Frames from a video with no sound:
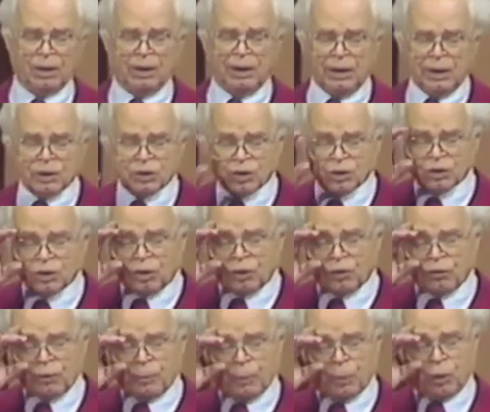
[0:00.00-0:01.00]
Here's the
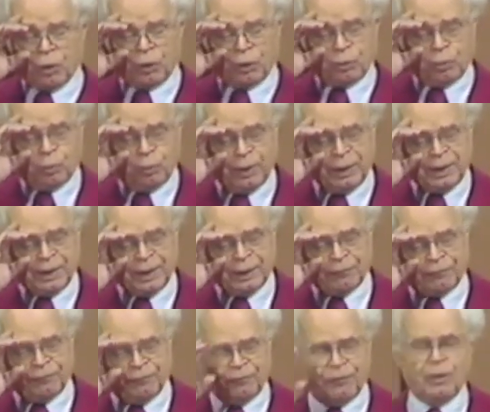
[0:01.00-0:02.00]
sort of report we
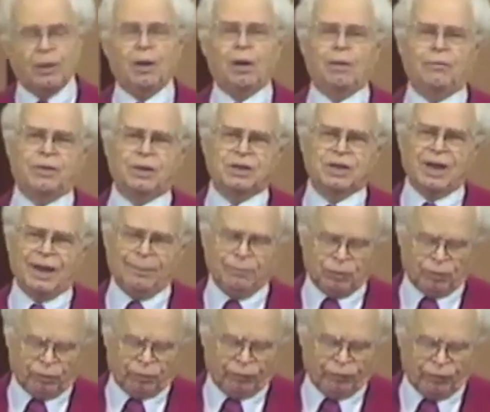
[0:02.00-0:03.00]
get of the
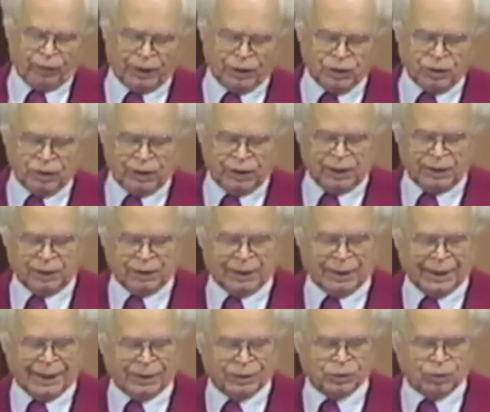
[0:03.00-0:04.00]
times of refreshing in
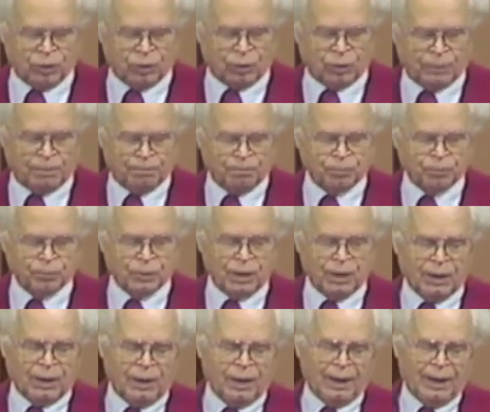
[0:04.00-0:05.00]
Glasgow.
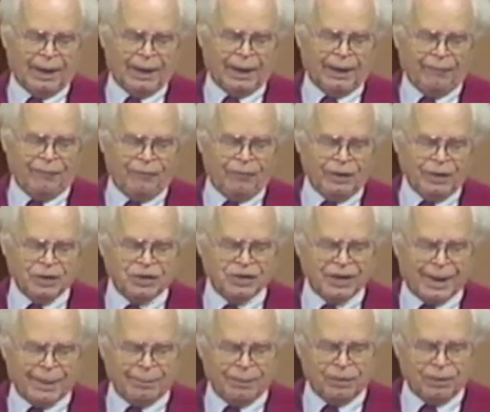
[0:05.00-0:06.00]
Every
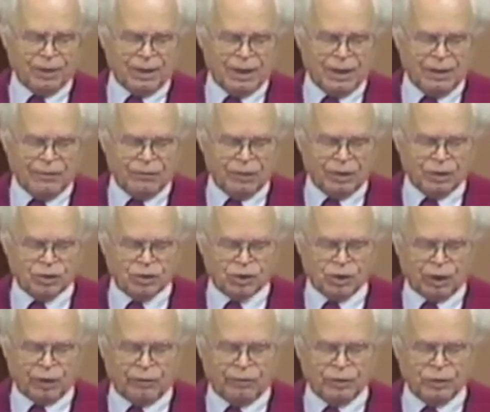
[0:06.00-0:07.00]
Sabbath evening
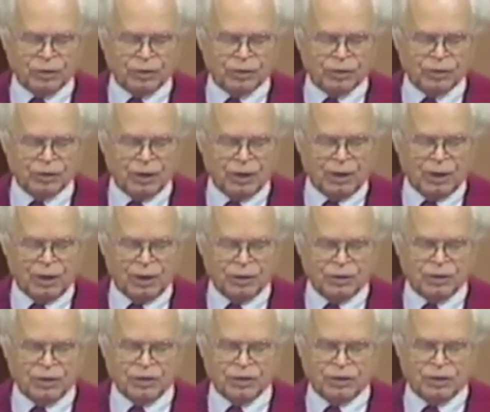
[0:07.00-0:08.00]
service
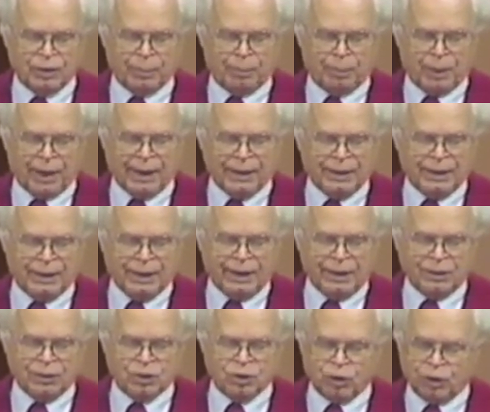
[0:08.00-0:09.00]
since the
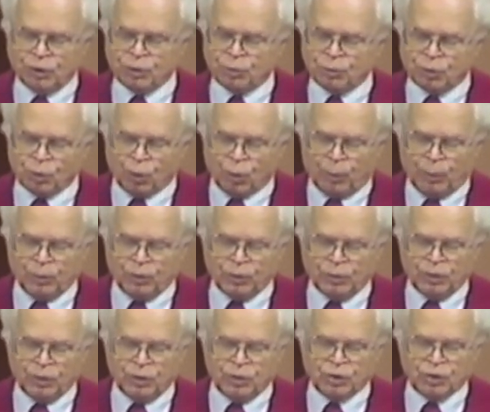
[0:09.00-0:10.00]
Bridegate Church was
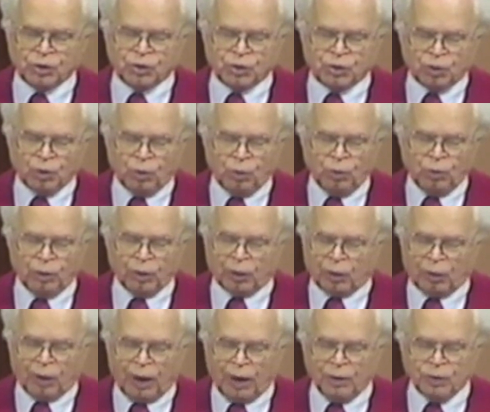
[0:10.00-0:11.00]
opened, the
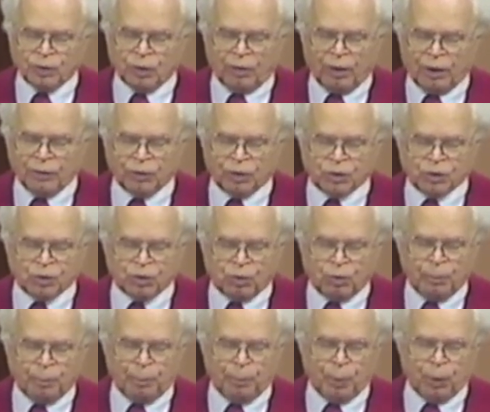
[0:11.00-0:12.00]
crowds around the
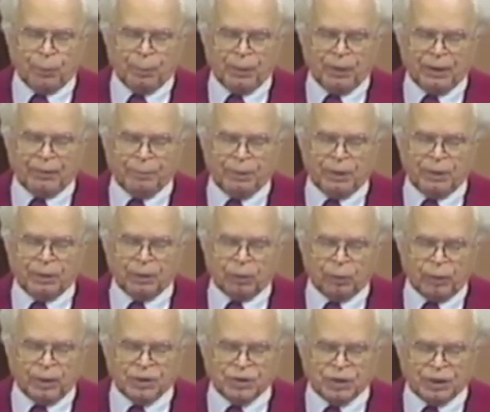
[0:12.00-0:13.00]
stone pulpit have been
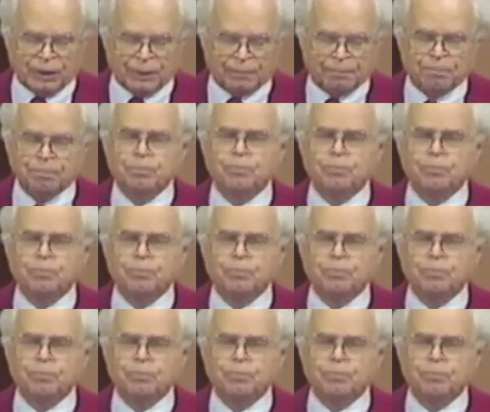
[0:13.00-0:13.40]
increasing.